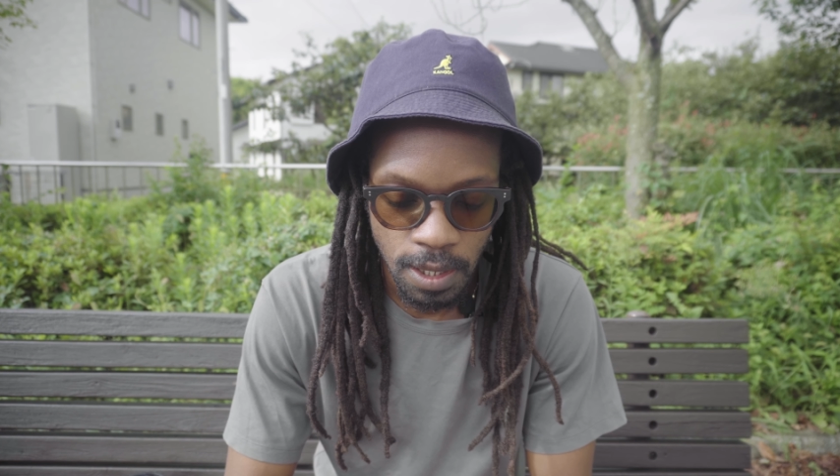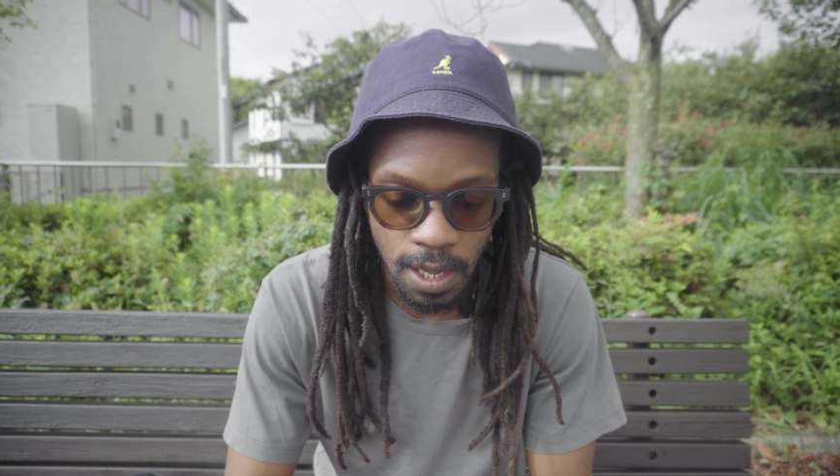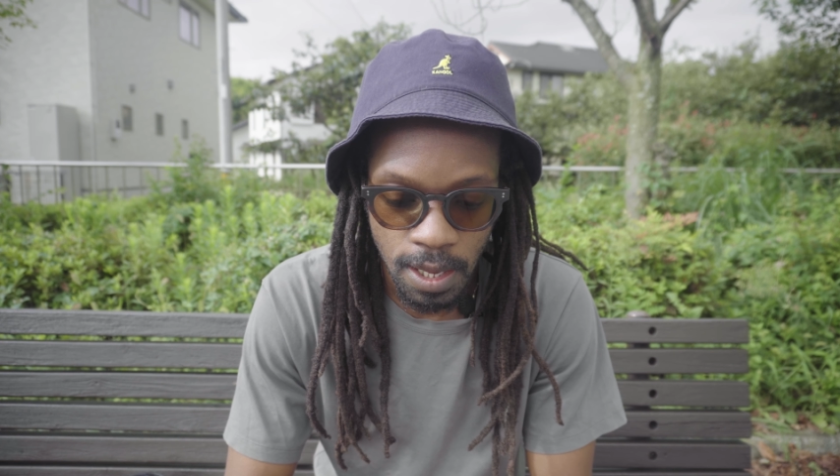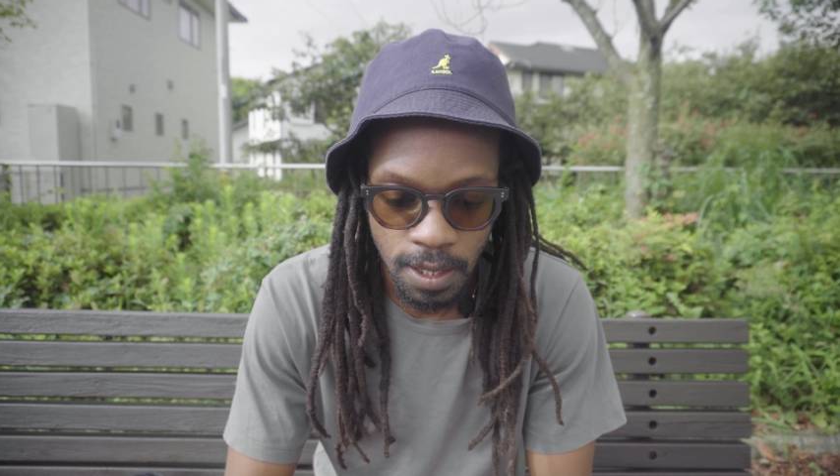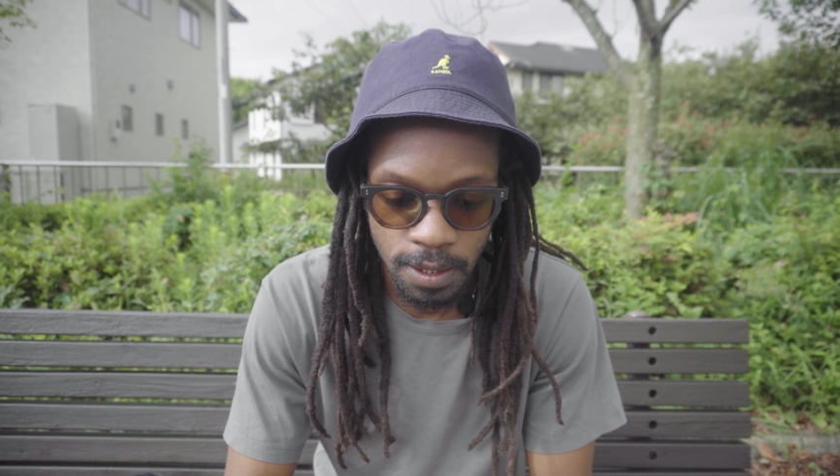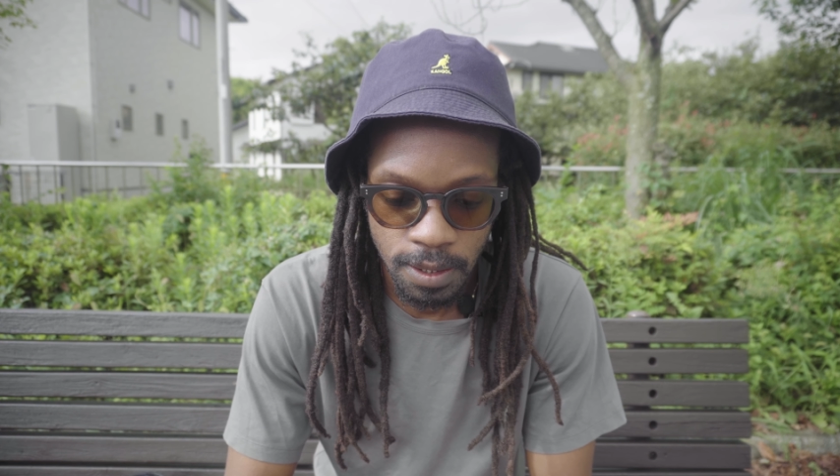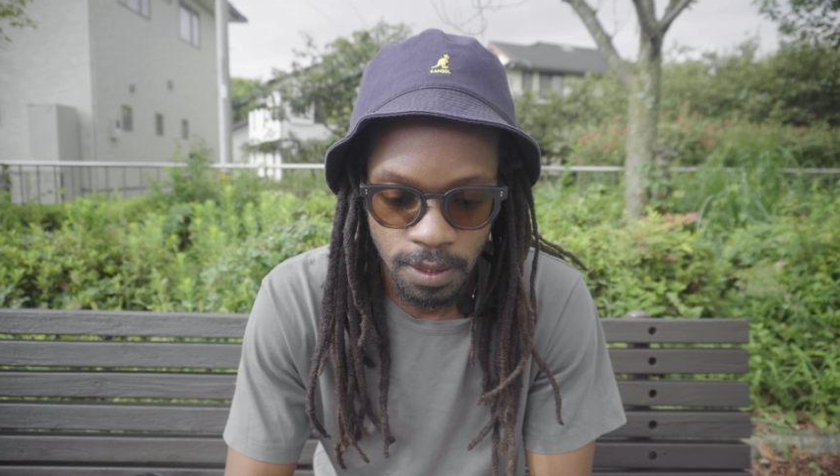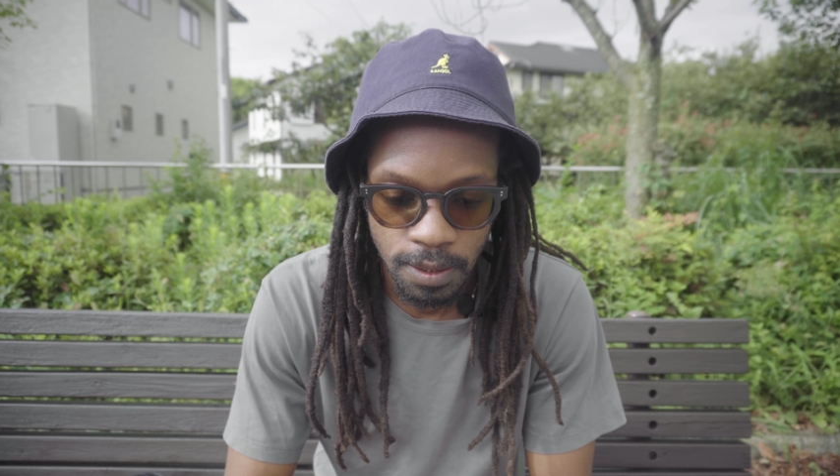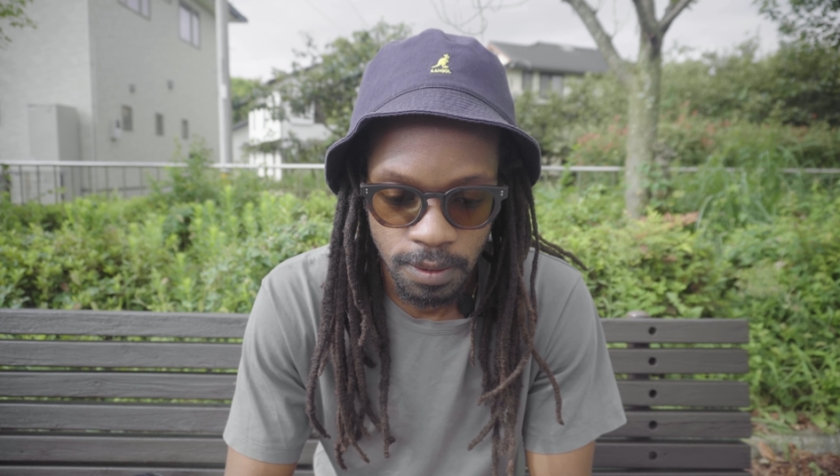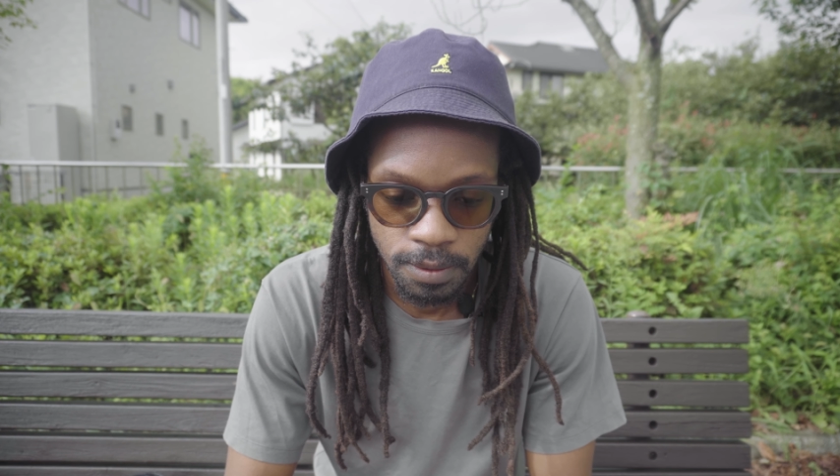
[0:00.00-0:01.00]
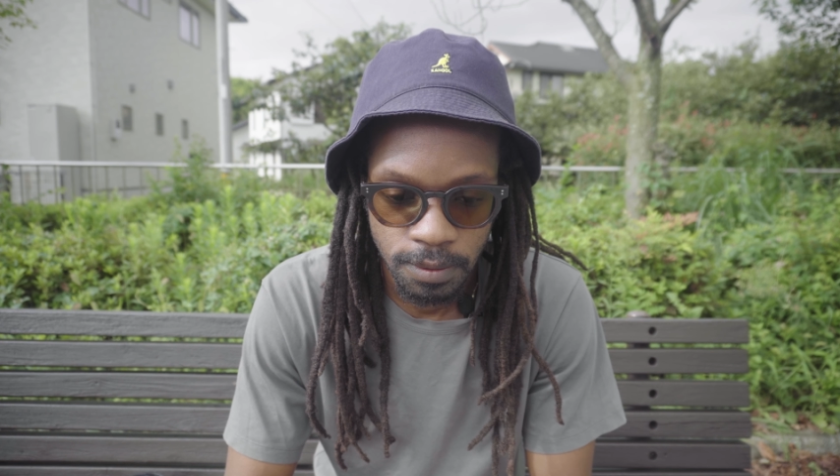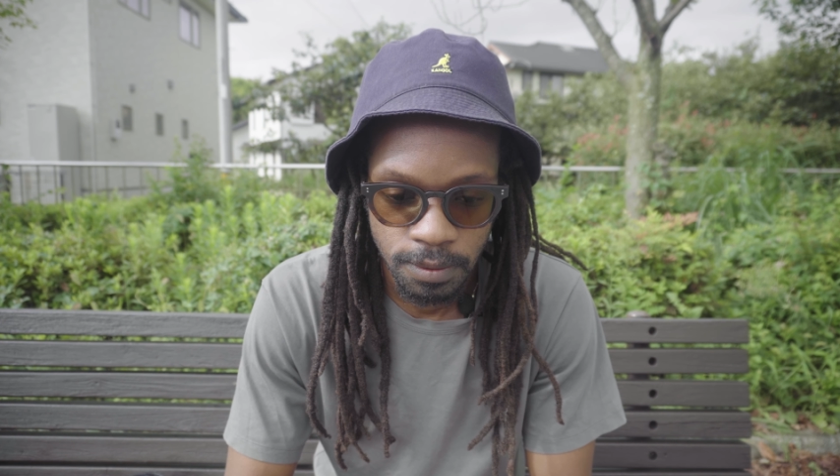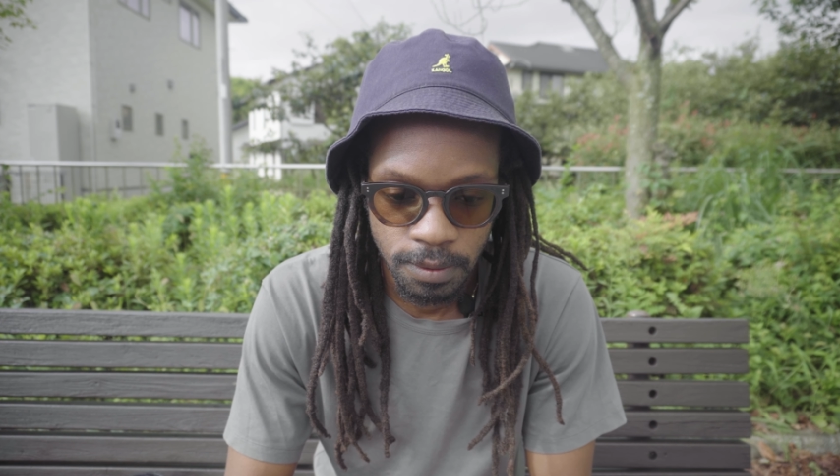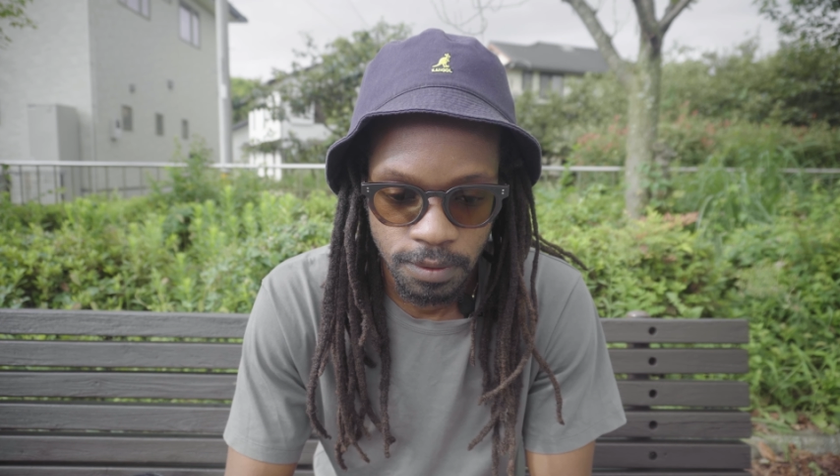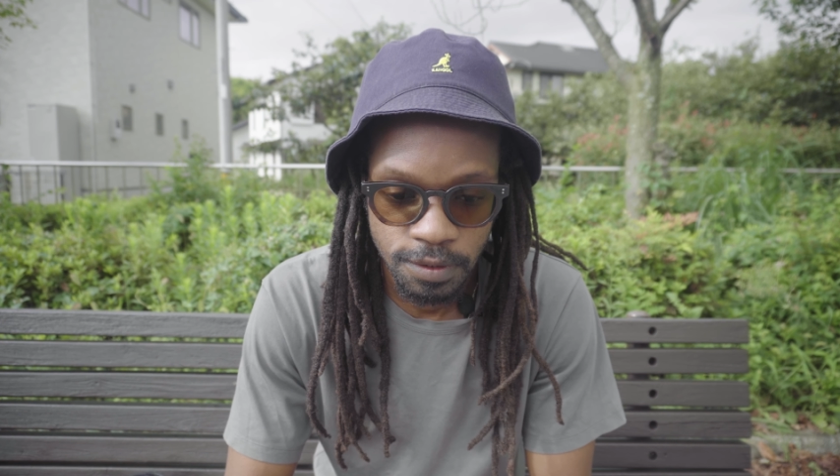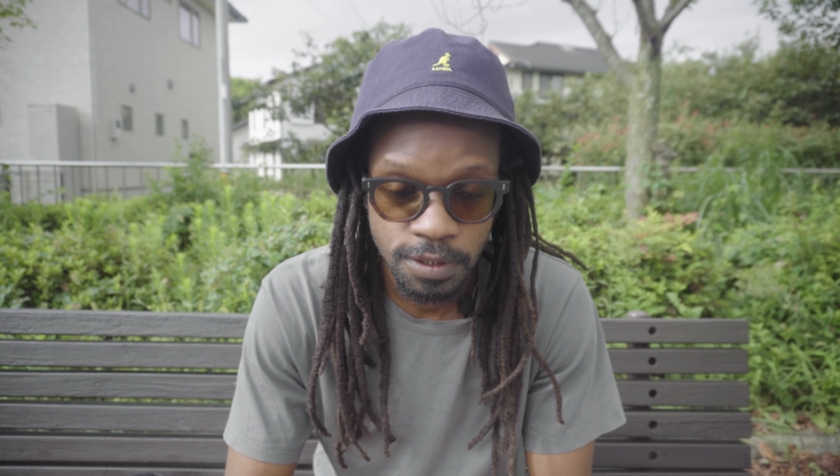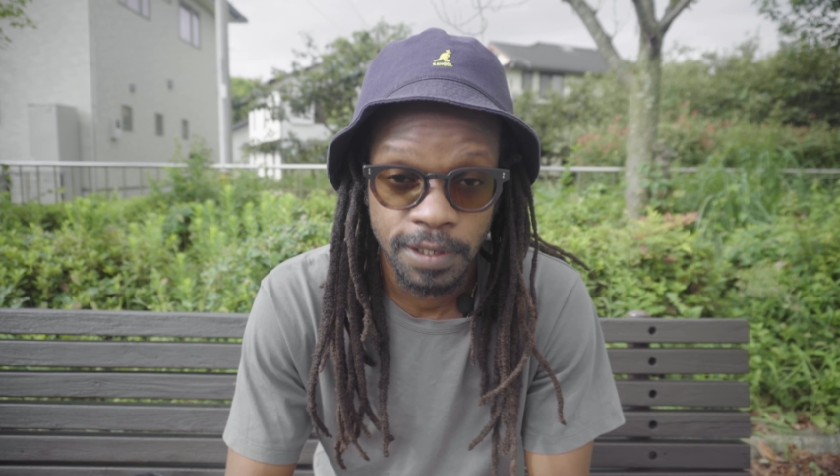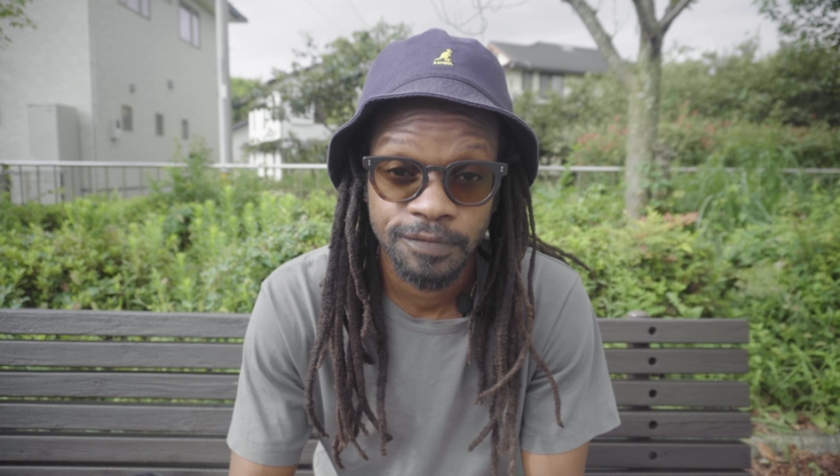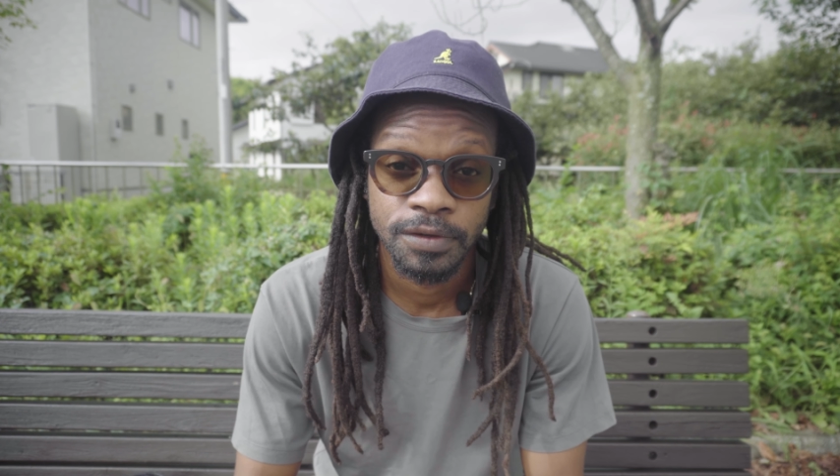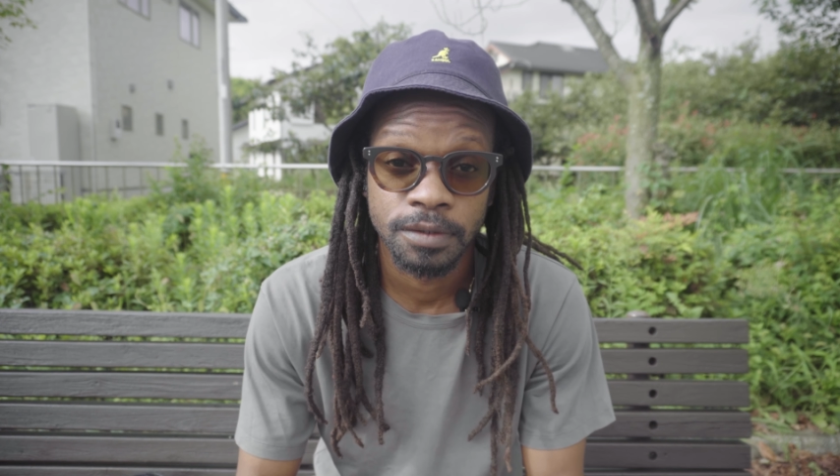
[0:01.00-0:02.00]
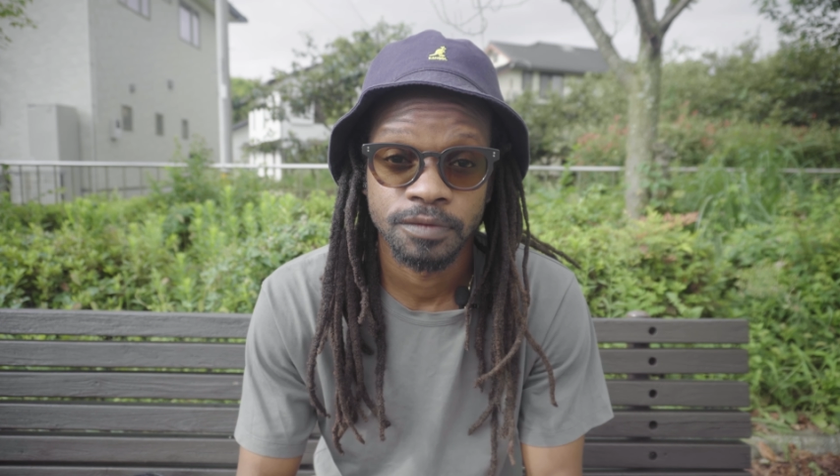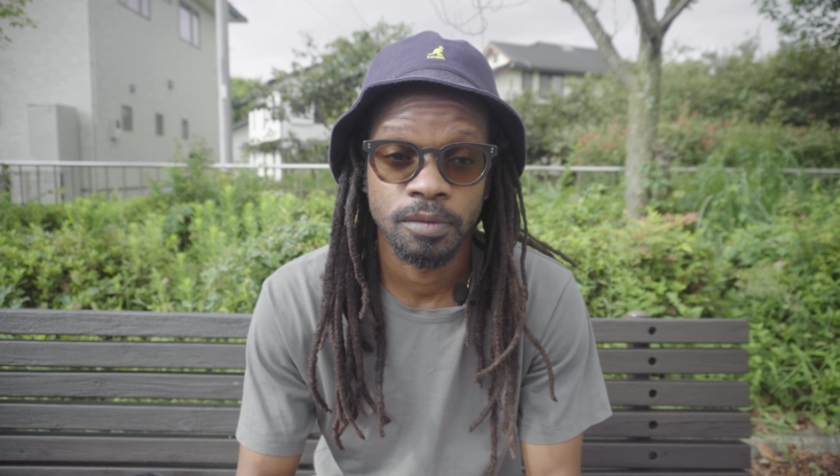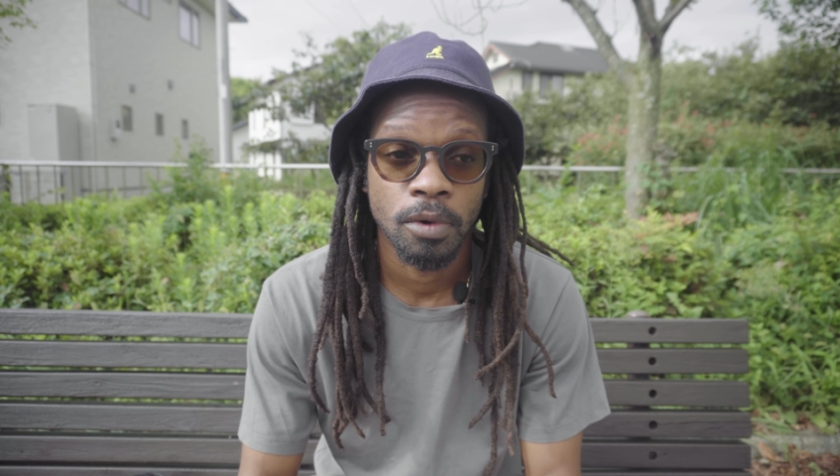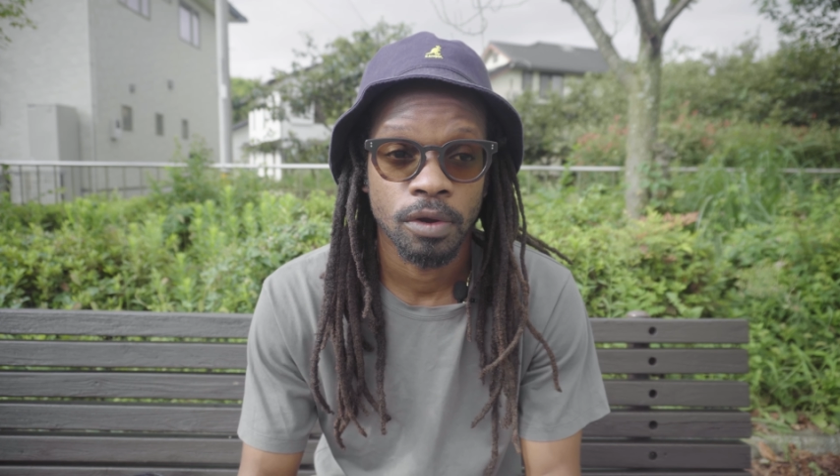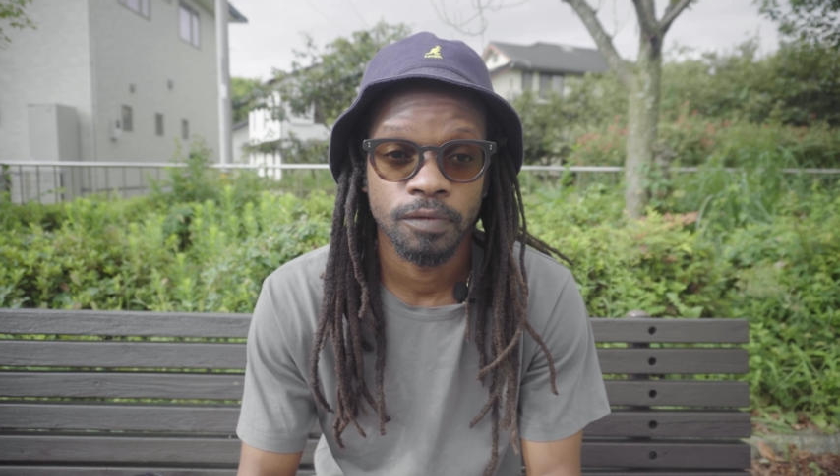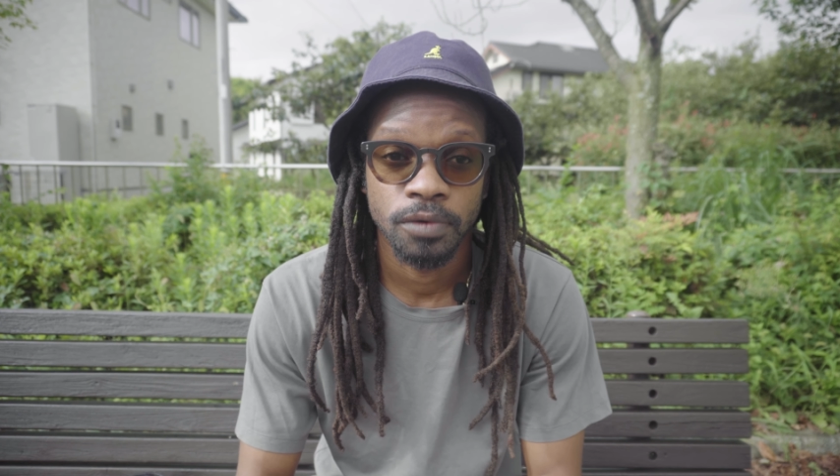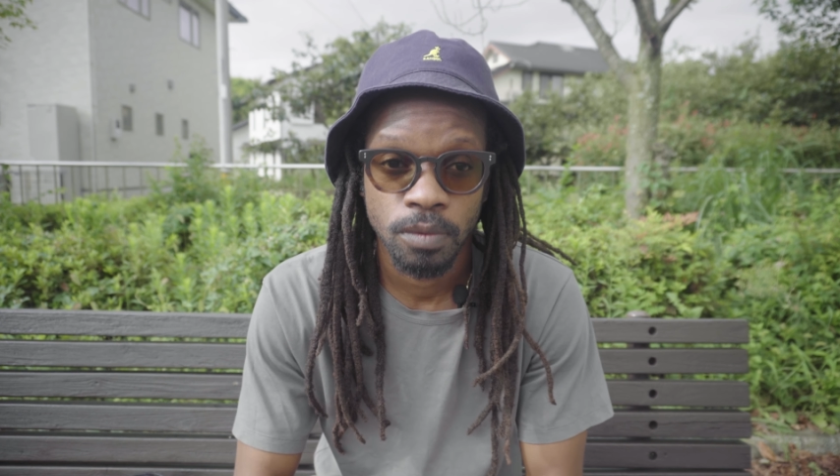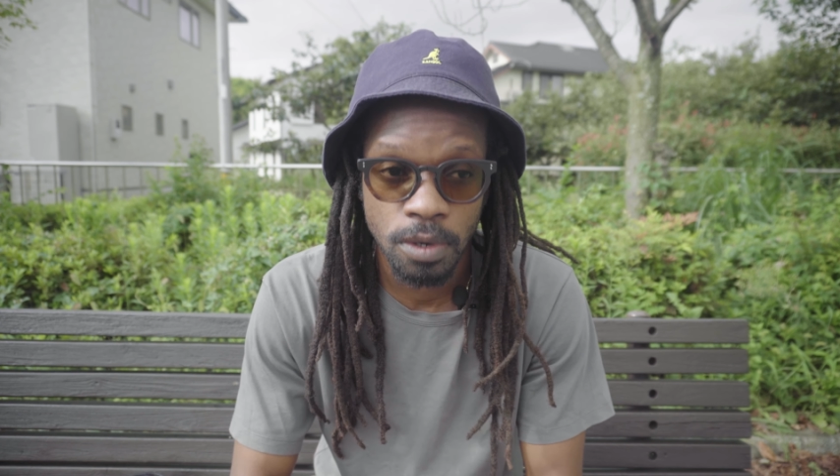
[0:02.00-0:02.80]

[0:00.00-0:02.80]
I uh, study films from all over the